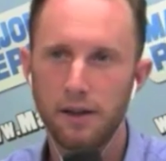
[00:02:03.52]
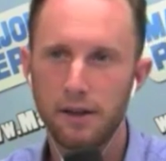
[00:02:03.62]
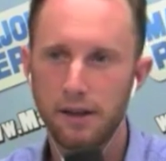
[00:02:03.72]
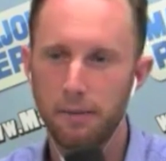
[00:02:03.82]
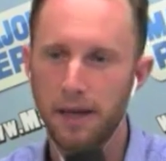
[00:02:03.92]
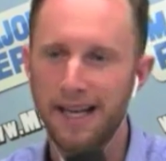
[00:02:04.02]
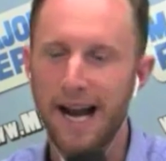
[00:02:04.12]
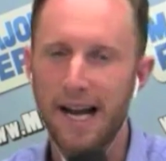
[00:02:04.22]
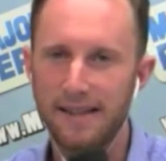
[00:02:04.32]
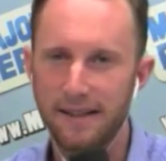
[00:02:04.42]
the
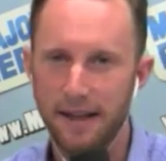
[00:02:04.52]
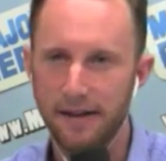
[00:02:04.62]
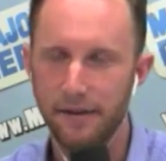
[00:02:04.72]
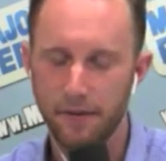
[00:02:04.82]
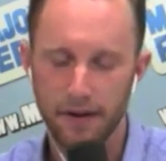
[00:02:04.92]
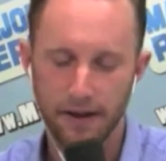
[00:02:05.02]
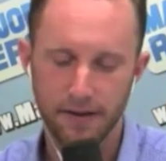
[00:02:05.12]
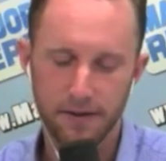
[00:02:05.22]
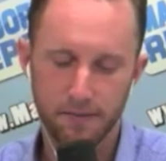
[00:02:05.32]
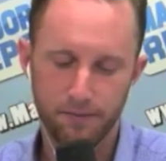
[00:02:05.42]
Benghazi end of
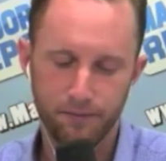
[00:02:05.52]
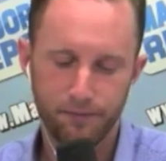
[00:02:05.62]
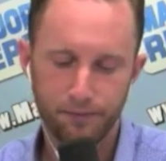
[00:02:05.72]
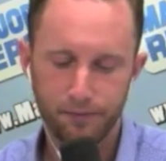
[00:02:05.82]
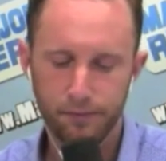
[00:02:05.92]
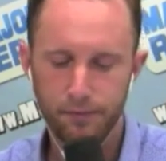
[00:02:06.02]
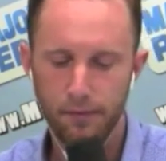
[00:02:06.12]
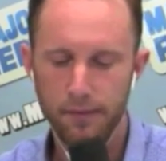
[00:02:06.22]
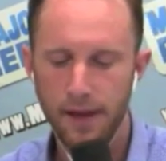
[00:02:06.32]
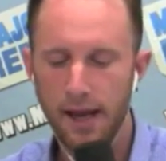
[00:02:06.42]
things.
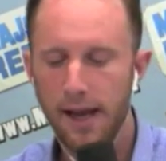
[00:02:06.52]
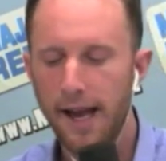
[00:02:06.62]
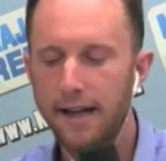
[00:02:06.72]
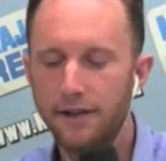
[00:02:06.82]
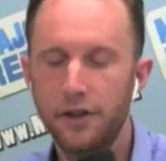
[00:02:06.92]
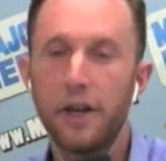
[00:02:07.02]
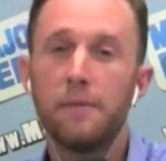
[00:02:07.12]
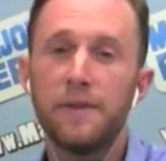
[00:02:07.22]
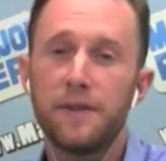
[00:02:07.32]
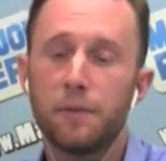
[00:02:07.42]
And it should
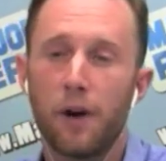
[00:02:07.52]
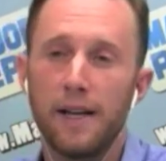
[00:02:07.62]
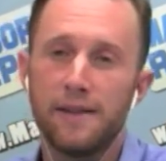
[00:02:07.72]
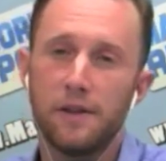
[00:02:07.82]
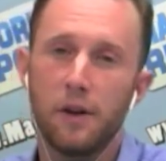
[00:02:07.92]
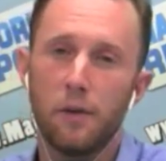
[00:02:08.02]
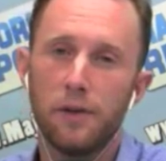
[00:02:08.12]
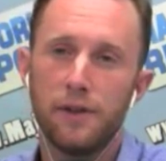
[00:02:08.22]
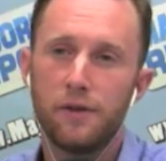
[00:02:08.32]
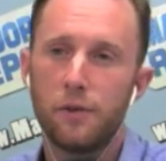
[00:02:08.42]
come as a surprise to no one
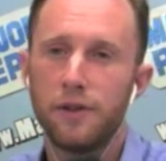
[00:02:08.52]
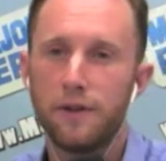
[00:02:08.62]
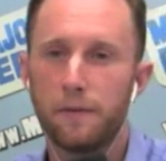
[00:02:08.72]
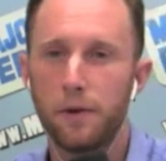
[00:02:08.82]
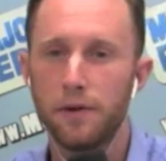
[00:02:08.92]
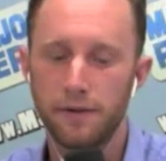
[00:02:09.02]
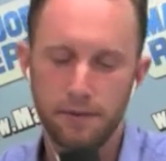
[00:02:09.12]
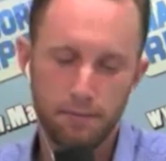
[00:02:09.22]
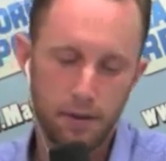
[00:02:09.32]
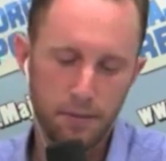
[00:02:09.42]
that George F. Will
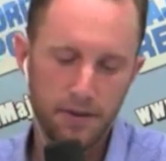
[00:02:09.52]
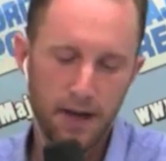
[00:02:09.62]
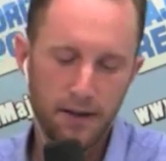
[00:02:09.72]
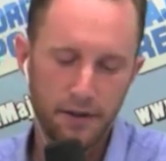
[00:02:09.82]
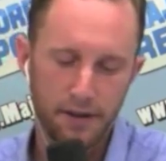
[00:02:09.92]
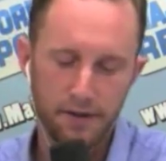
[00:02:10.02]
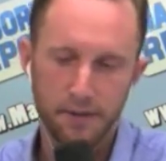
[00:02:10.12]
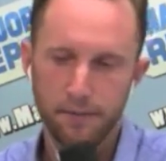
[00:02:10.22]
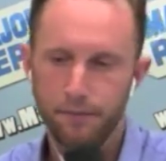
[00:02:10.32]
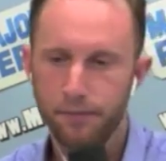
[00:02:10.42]
is a
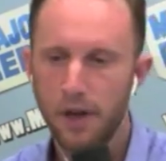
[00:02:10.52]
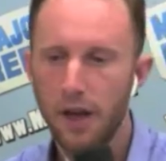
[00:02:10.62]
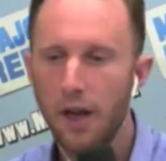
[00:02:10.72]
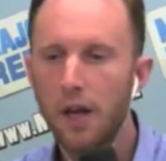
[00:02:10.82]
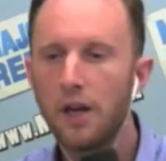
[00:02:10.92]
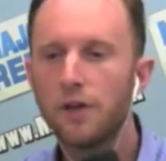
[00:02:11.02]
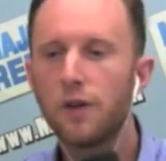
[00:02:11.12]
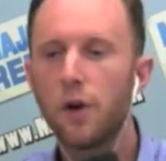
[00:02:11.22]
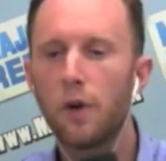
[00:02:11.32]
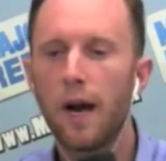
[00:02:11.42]
misogynist.
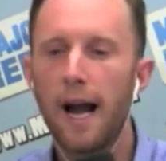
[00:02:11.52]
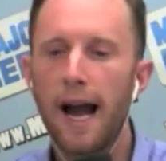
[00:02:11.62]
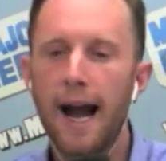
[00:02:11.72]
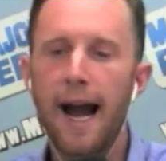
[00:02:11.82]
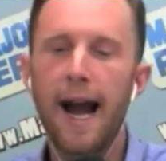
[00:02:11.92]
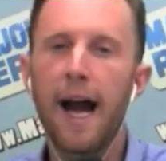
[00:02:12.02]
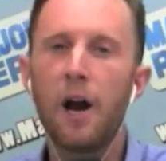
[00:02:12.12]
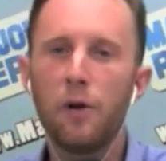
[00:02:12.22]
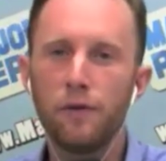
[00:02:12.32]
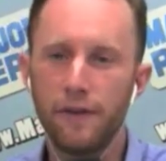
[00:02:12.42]
So,
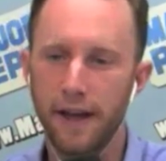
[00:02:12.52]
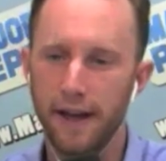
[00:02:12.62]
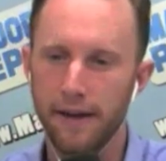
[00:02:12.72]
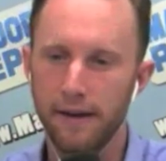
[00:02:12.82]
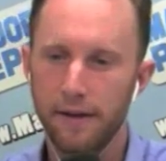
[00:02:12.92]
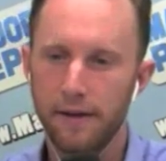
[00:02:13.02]
how did